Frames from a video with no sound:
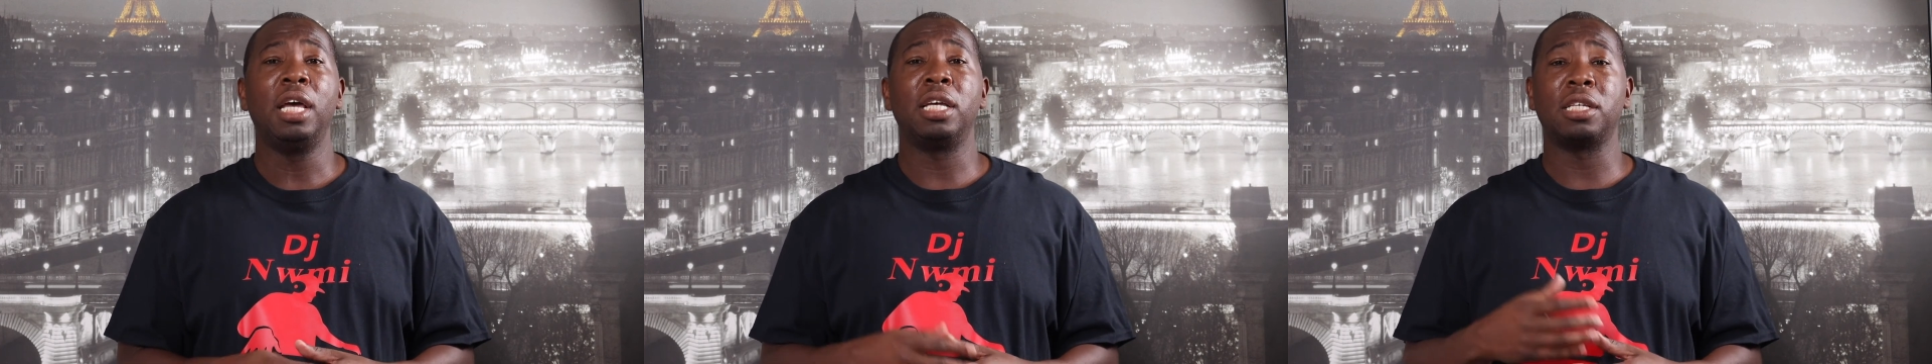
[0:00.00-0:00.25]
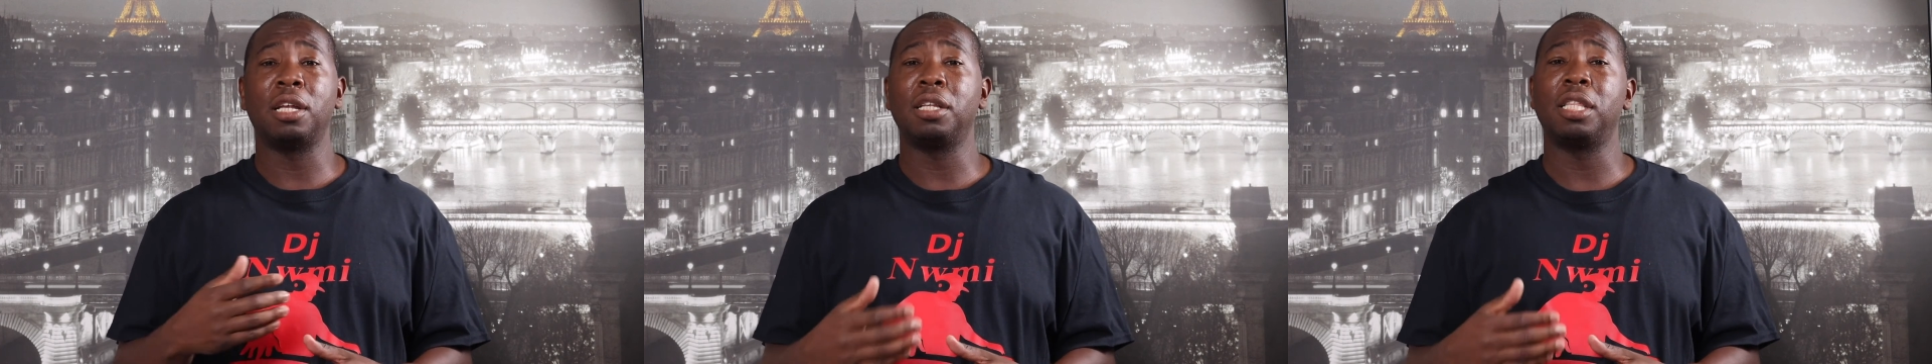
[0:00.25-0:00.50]

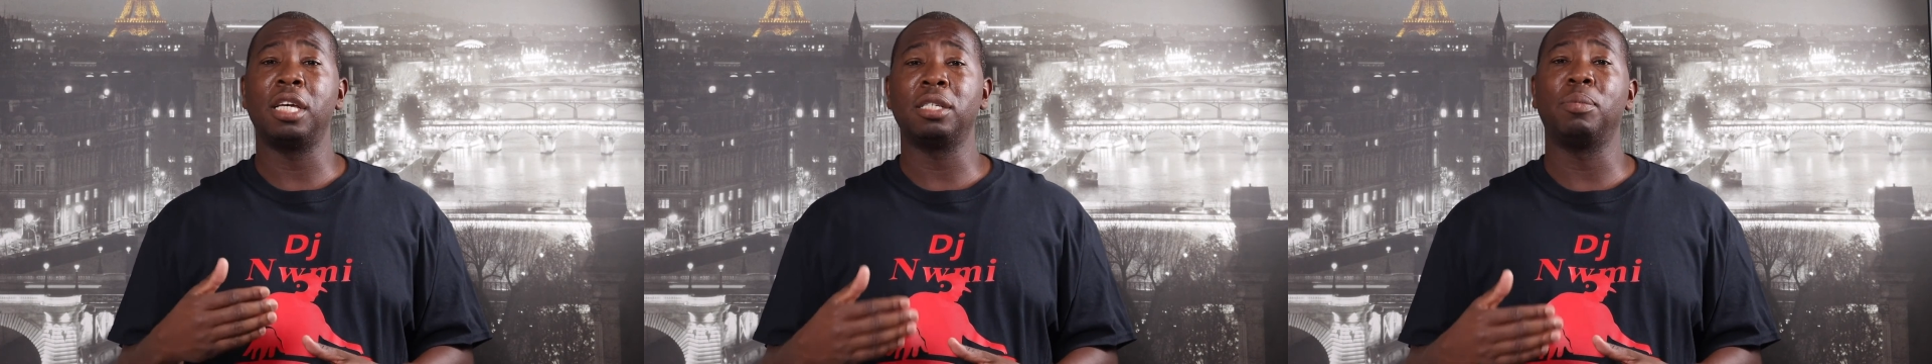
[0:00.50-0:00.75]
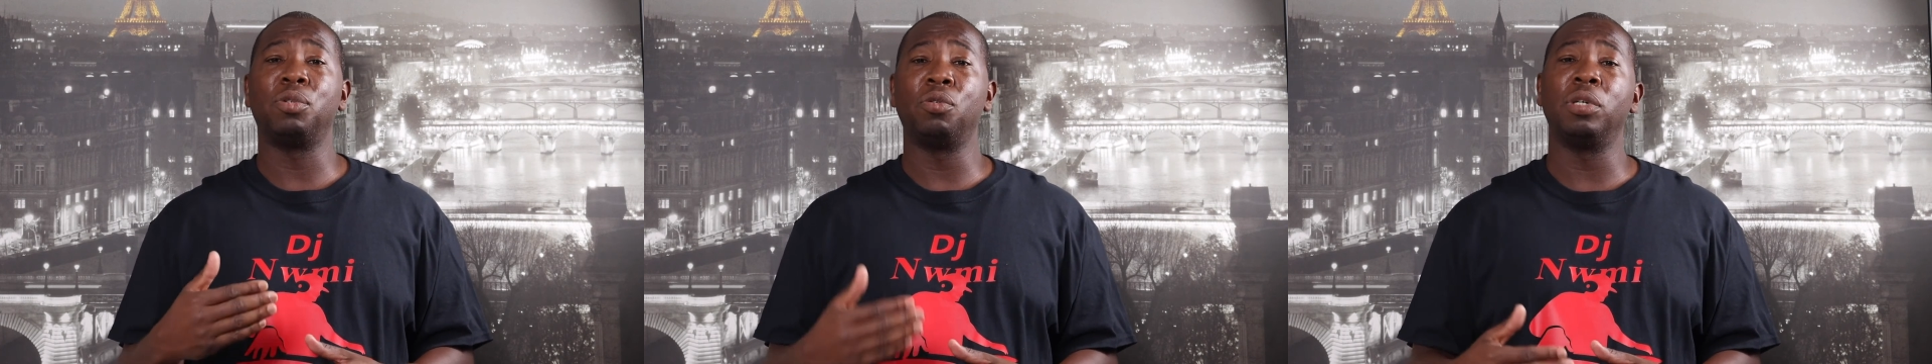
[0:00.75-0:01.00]
there's other things
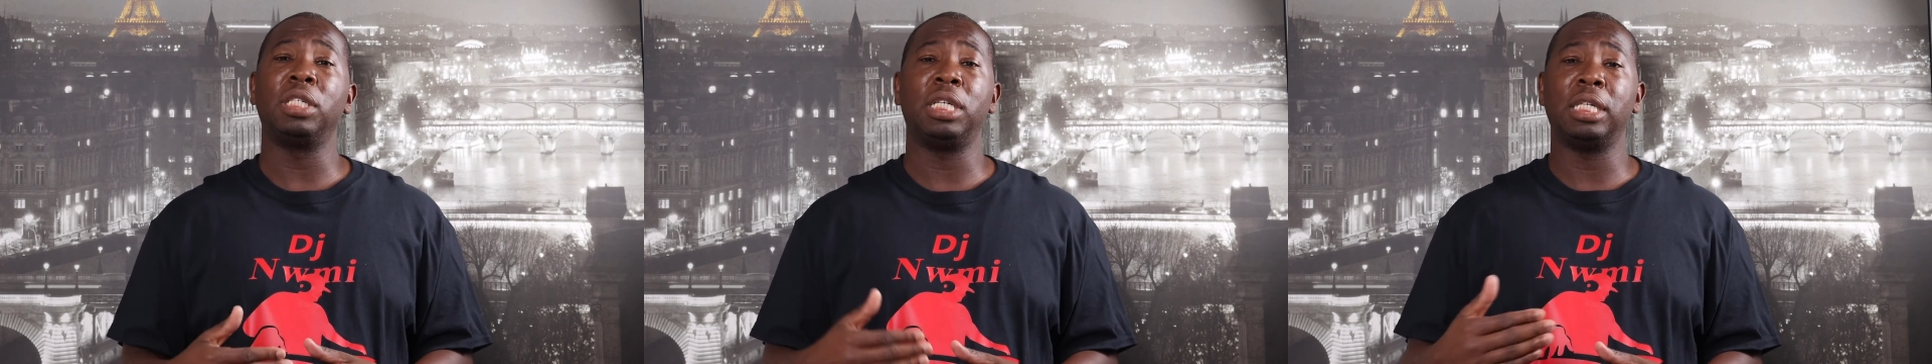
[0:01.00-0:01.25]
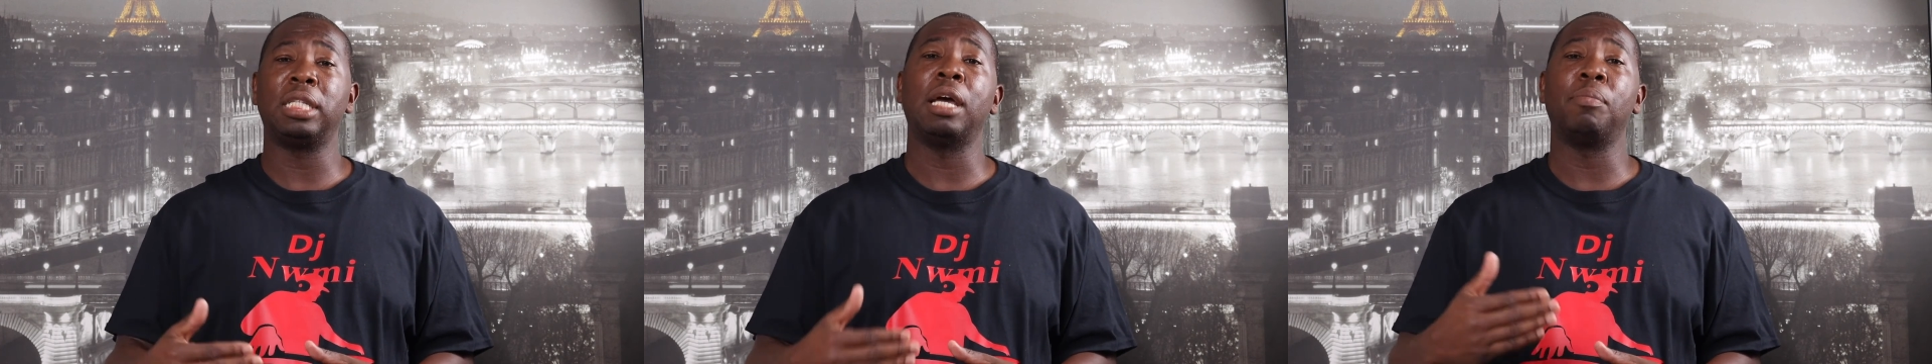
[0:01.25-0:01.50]
I'm doing to
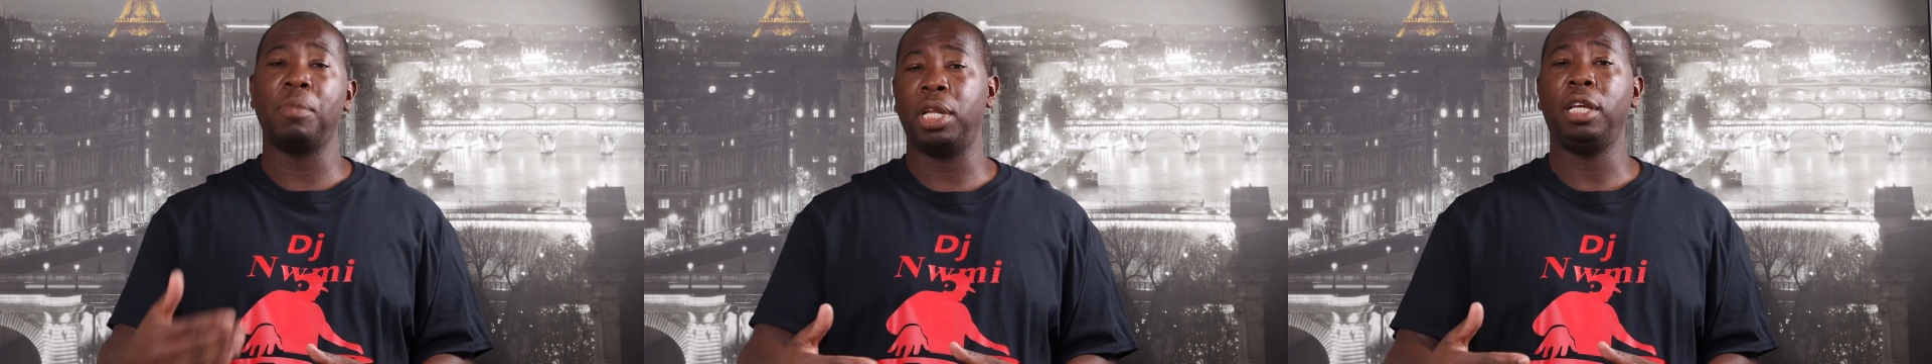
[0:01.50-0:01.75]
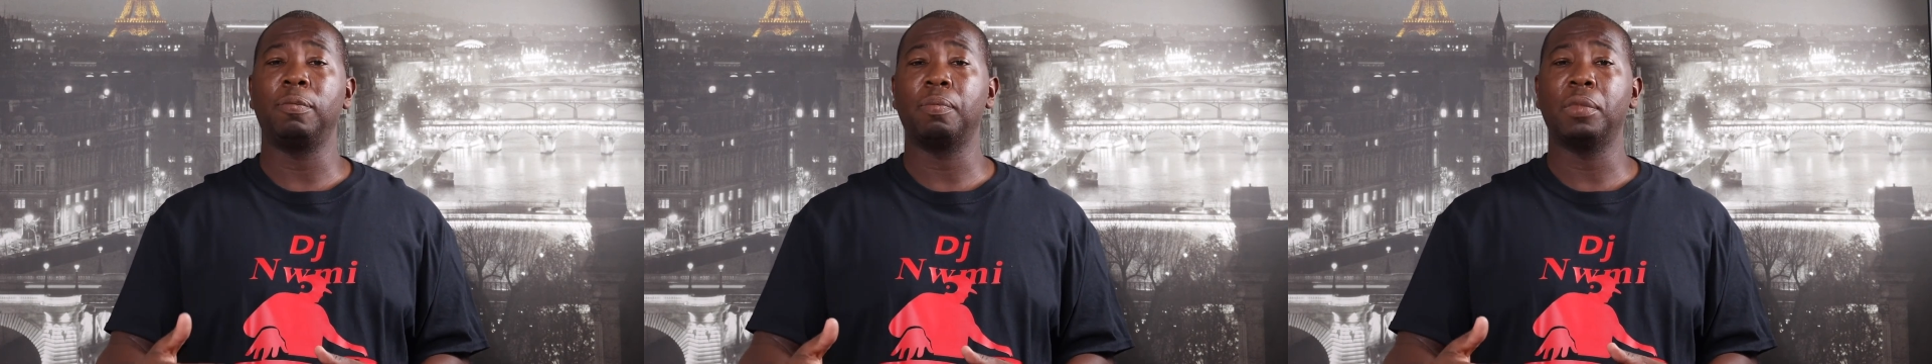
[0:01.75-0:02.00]
get that money.